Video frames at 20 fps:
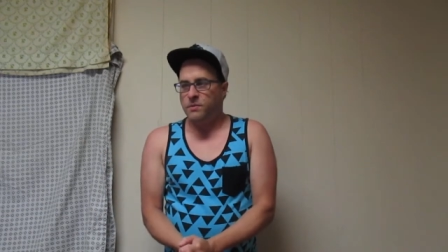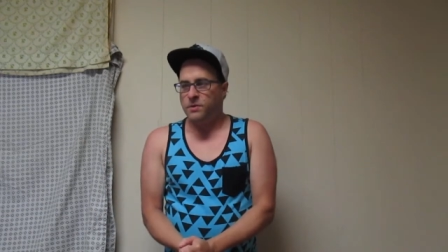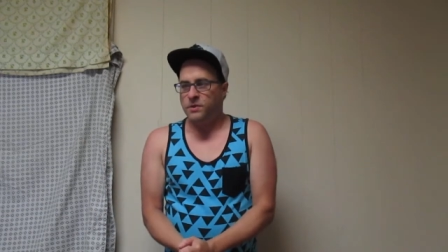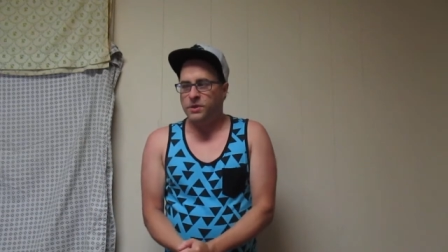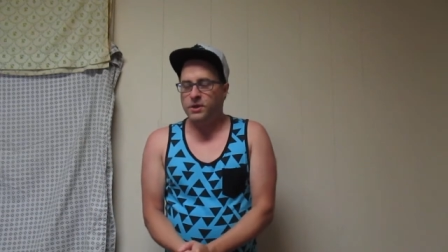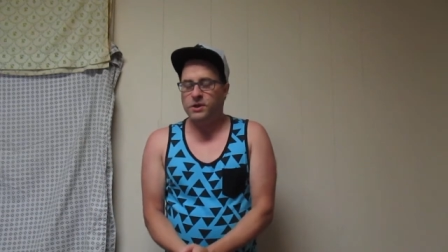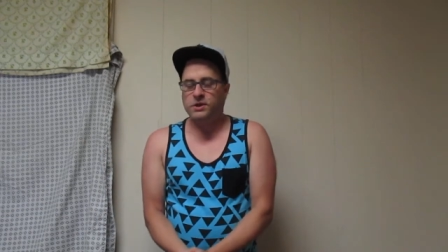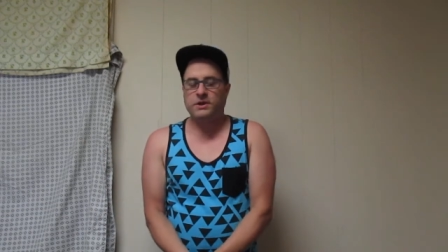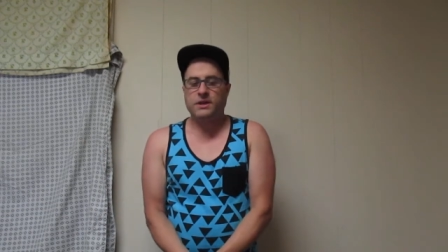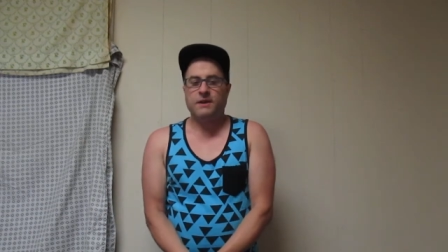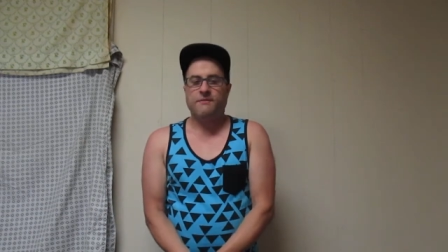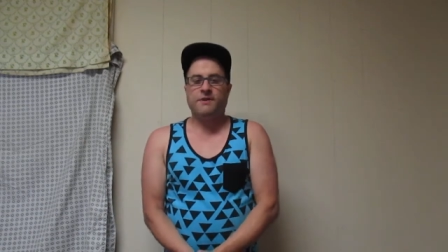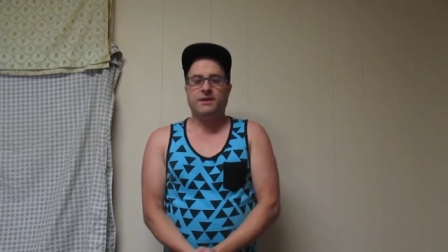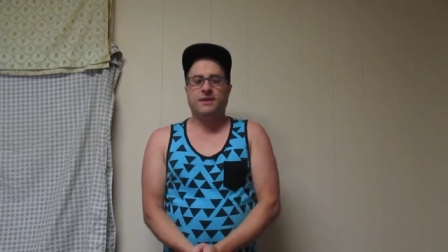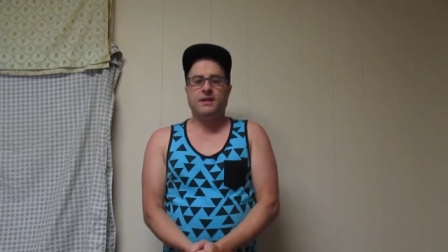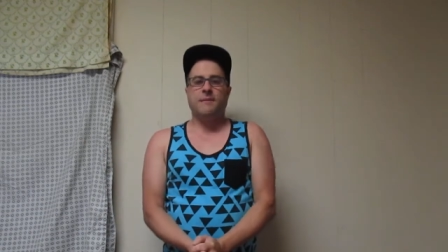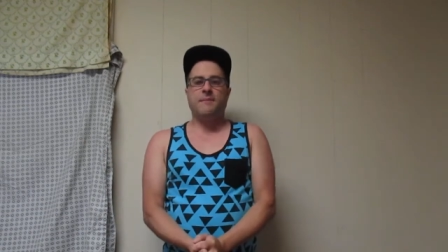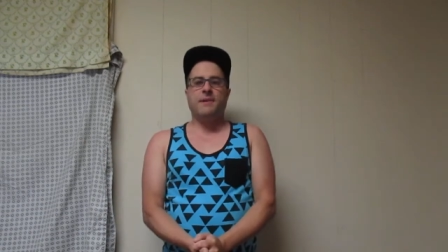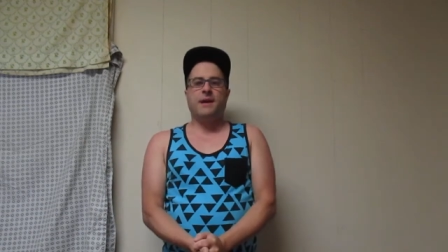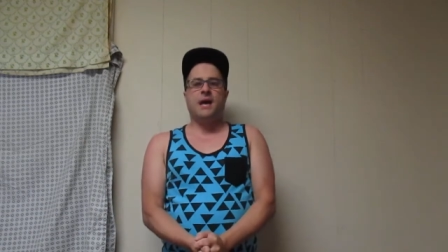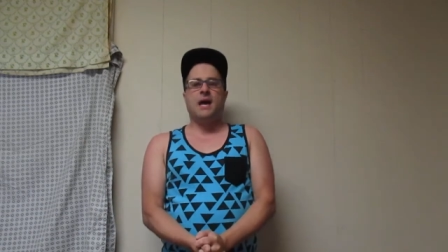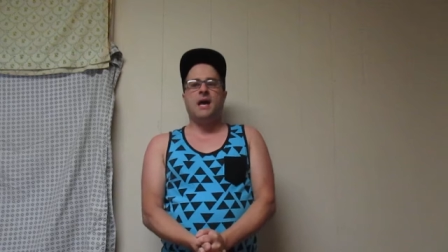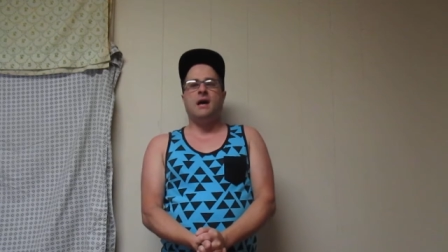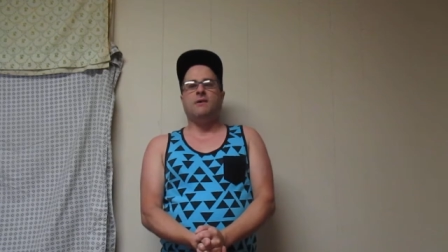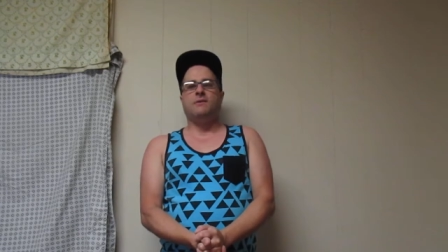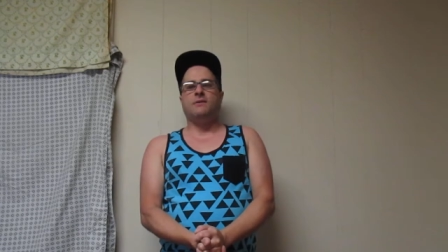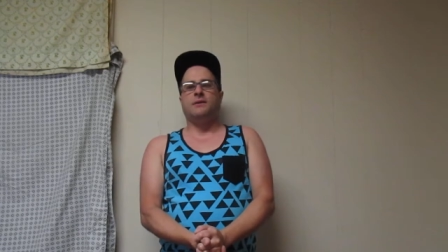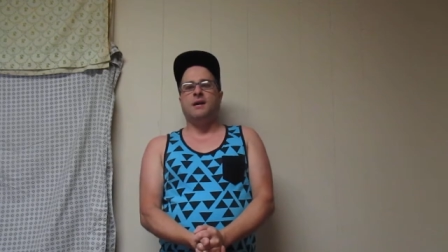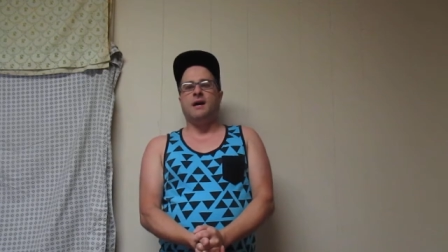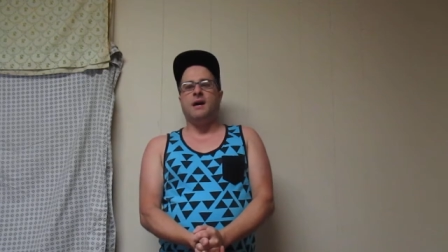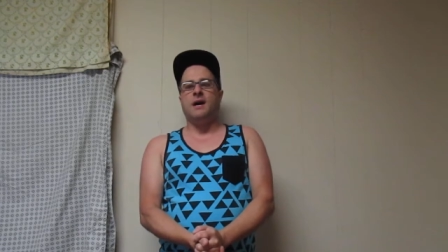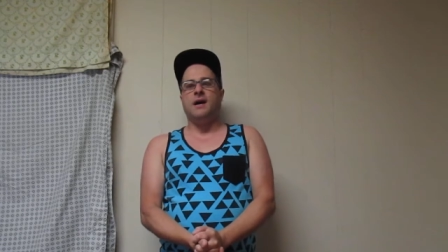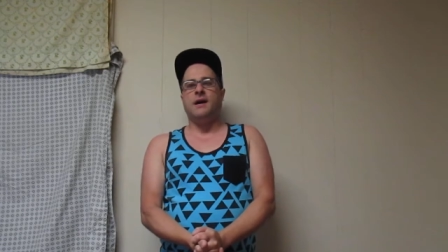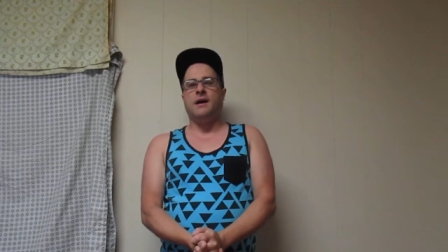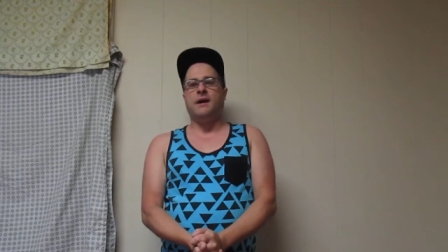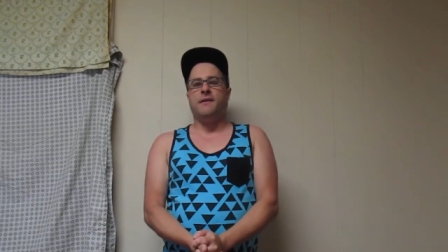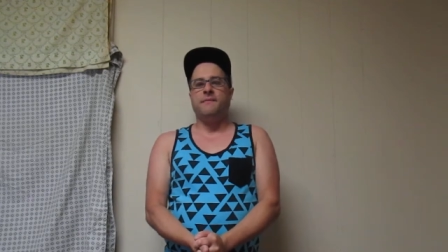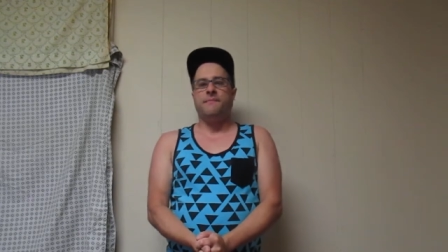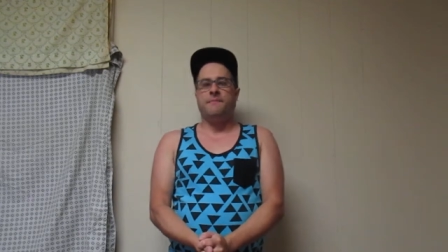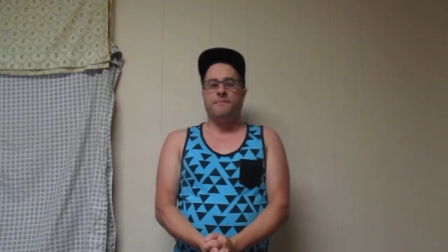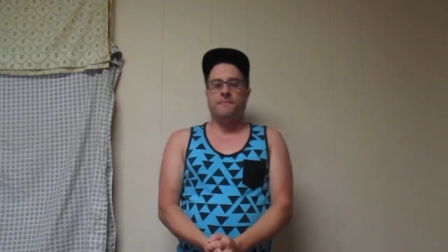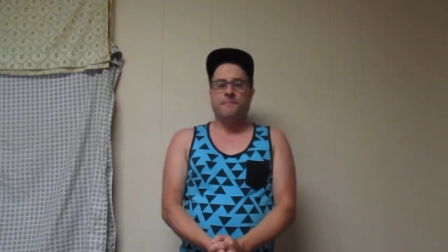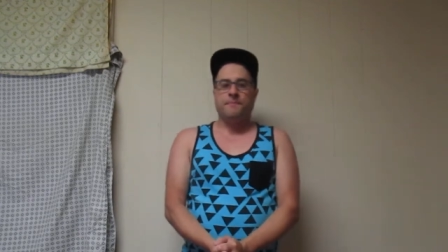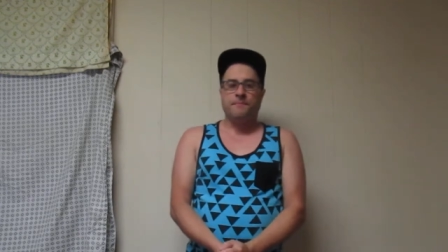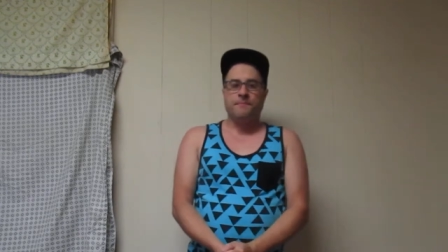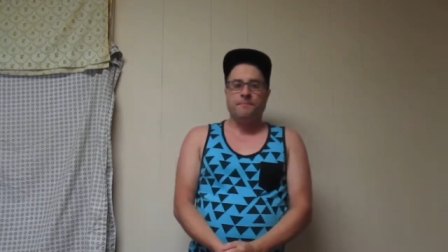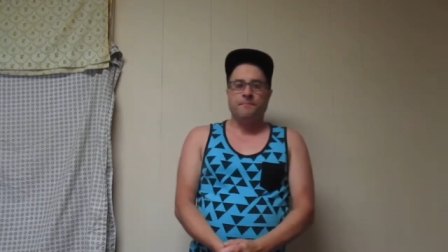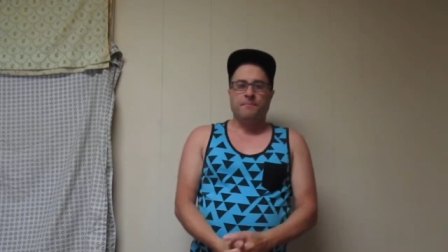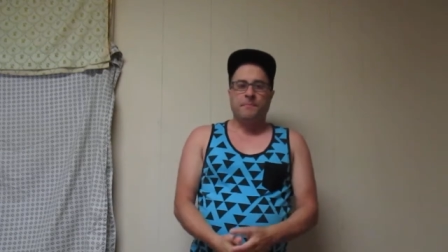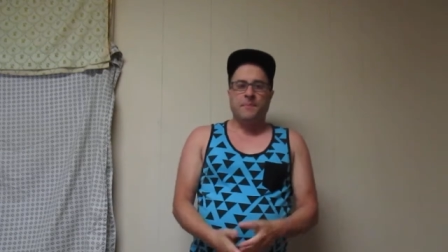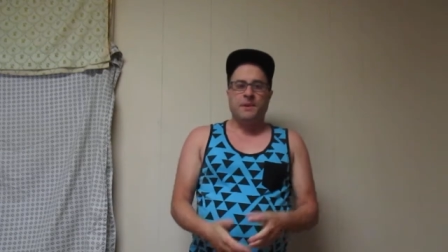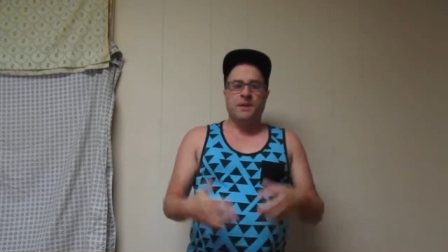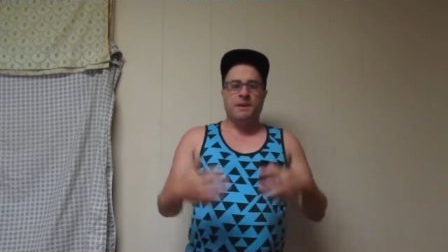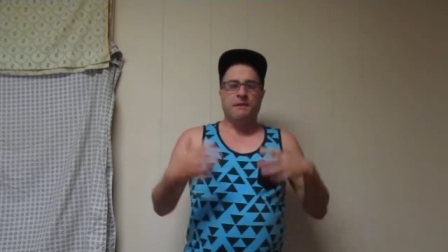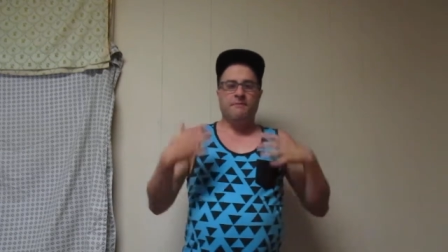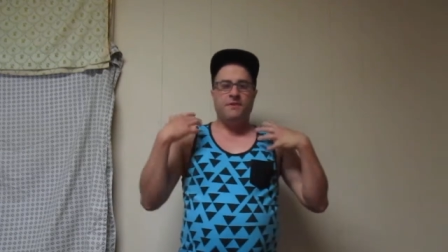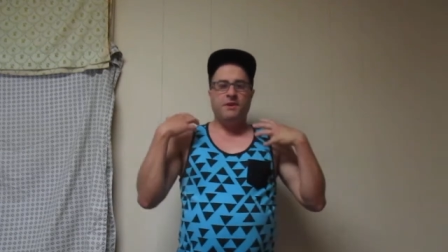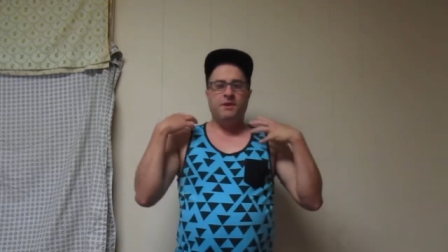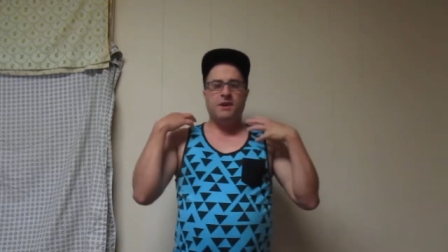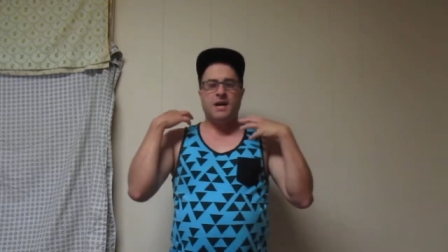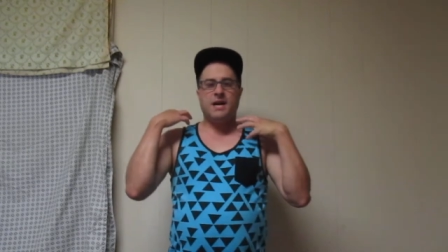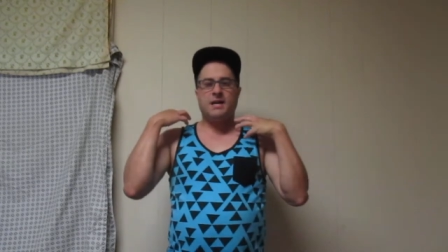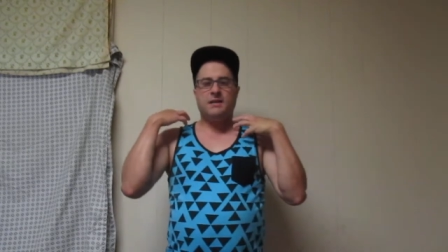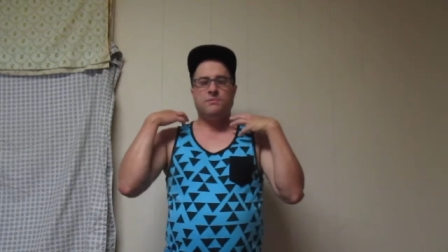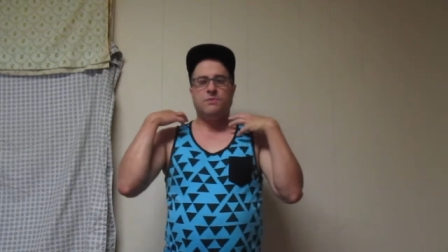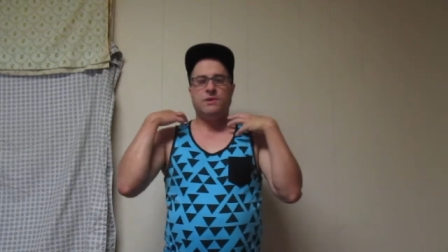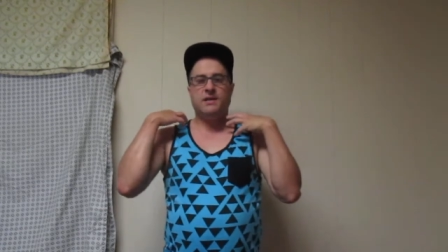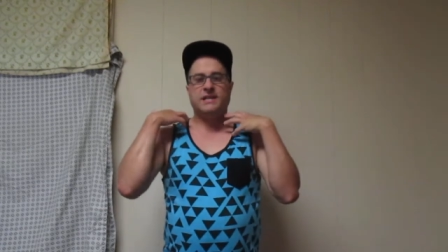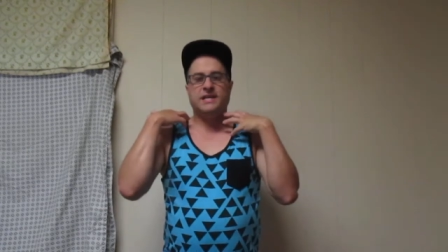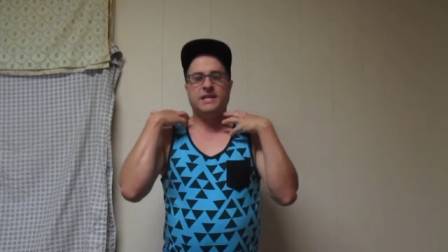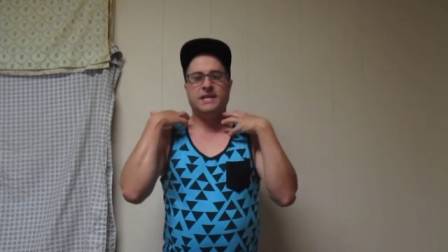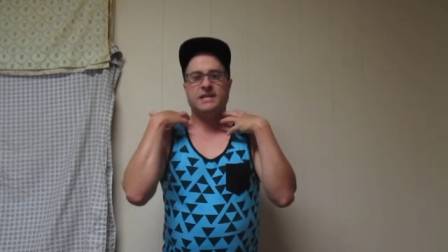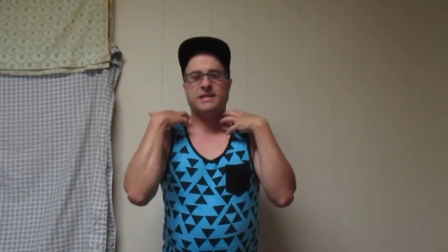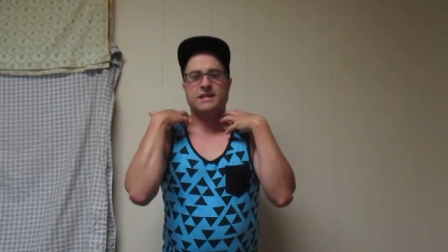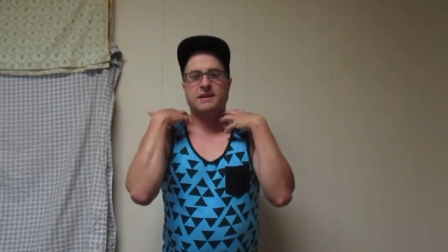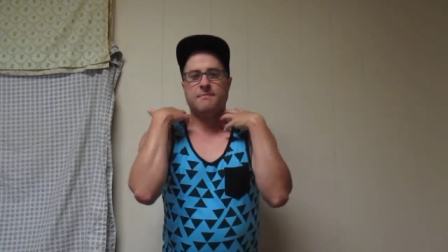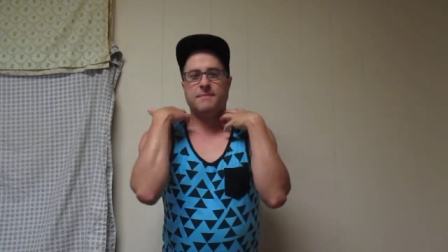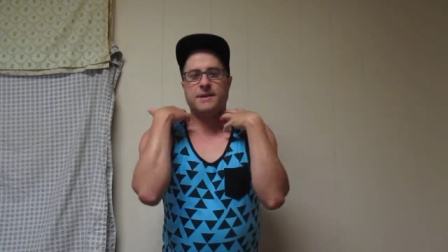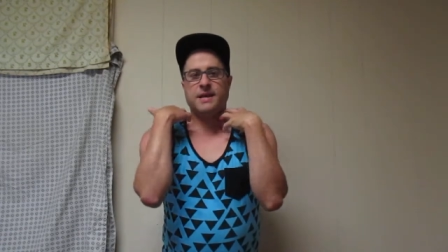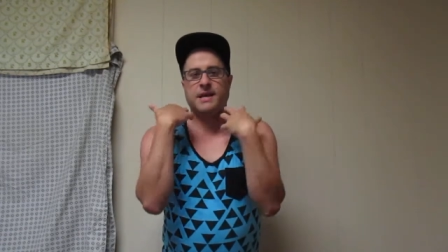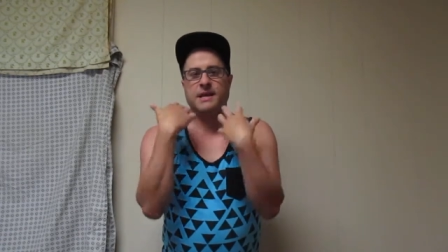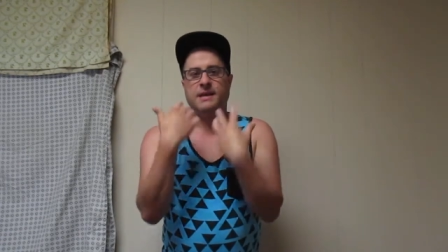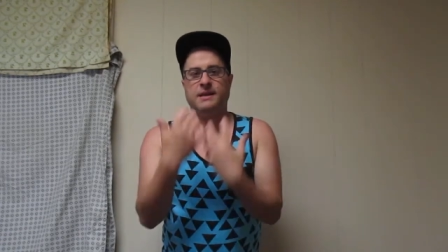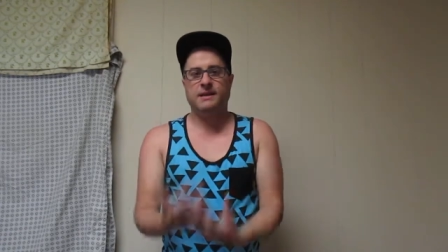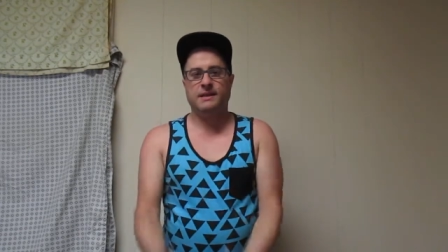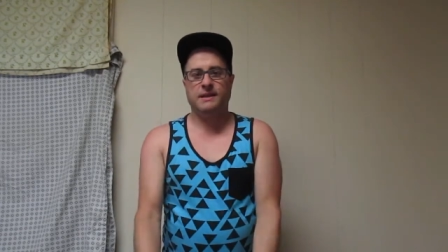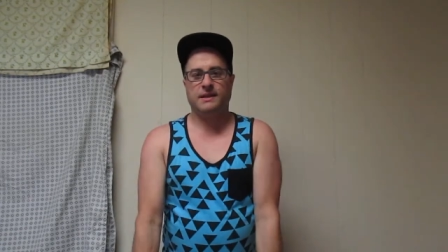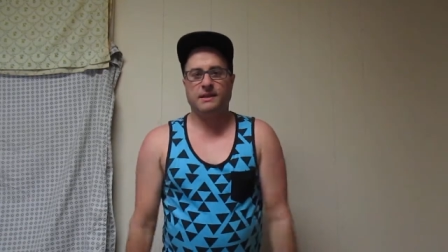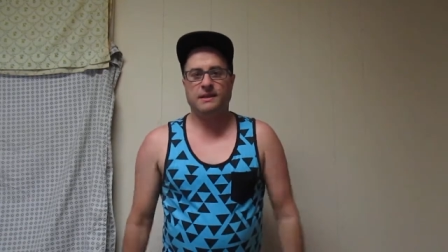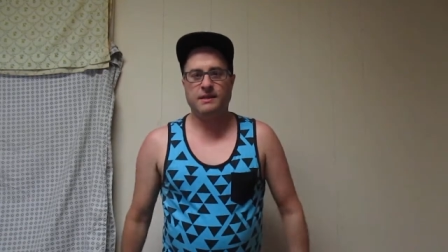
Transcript: new stuff is coming out. If you guys want to see something